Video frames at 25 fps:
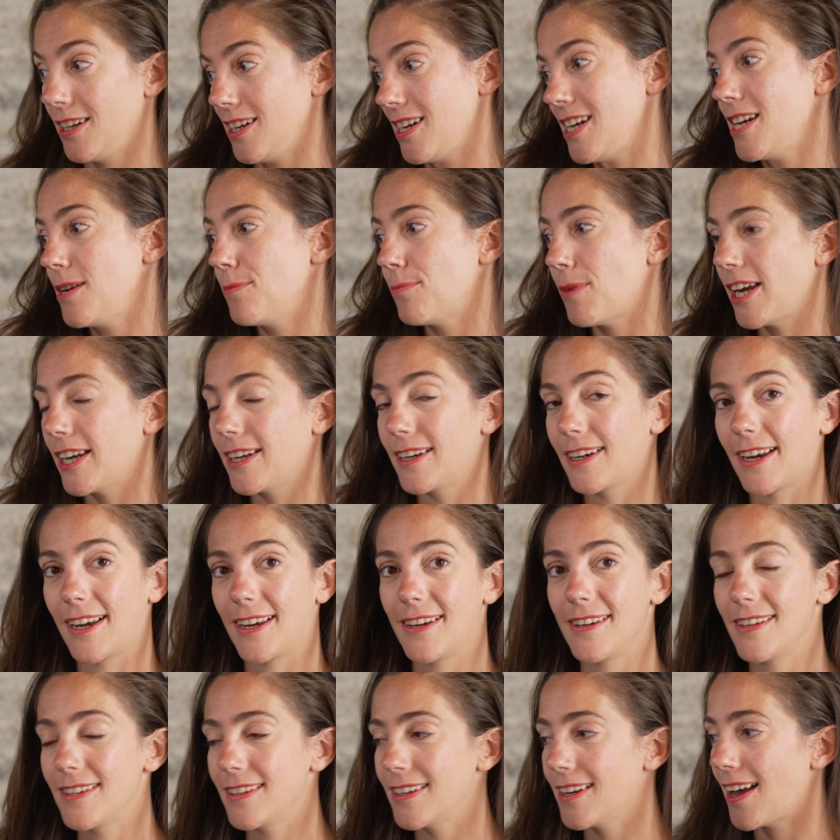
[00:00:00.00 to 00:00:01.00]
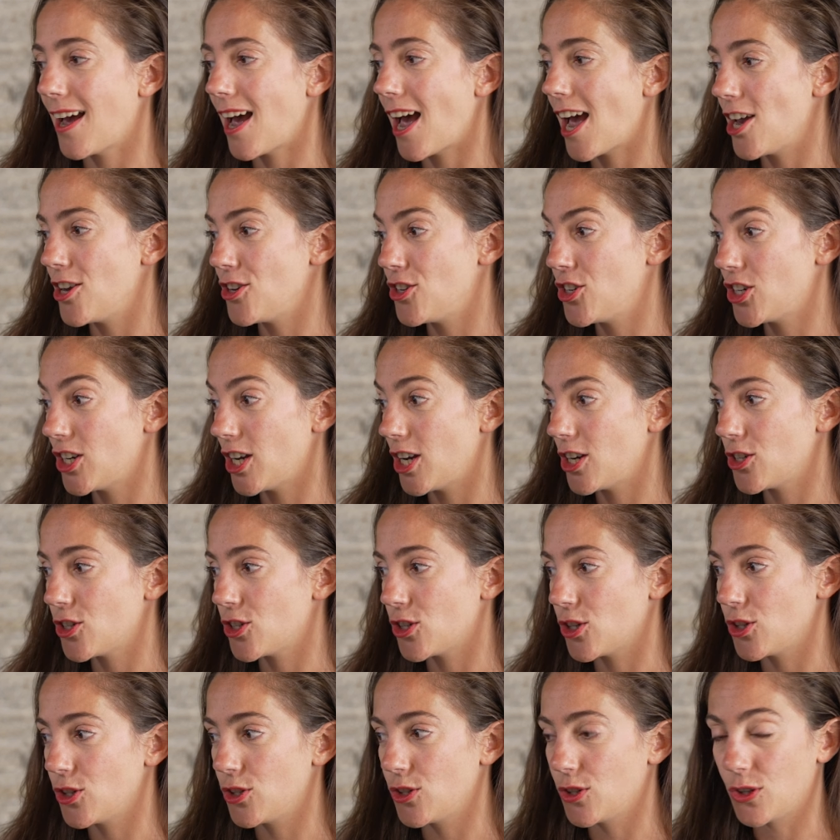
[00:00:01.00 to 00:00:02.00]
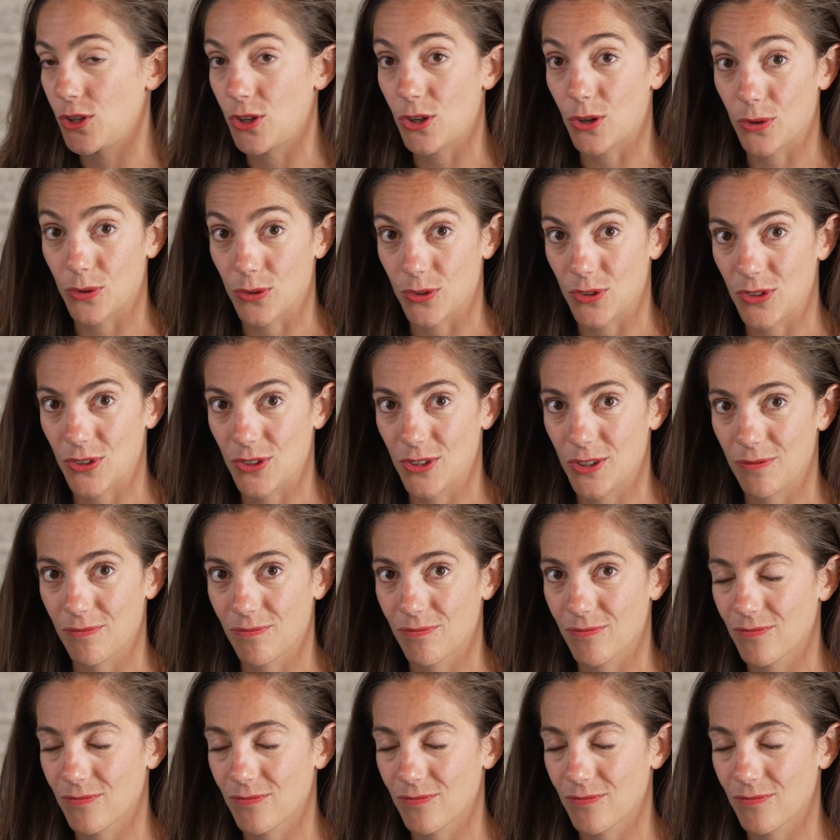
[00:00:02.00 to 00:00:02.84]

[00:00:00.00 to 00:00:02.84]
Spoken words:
in my case, I change the nonce.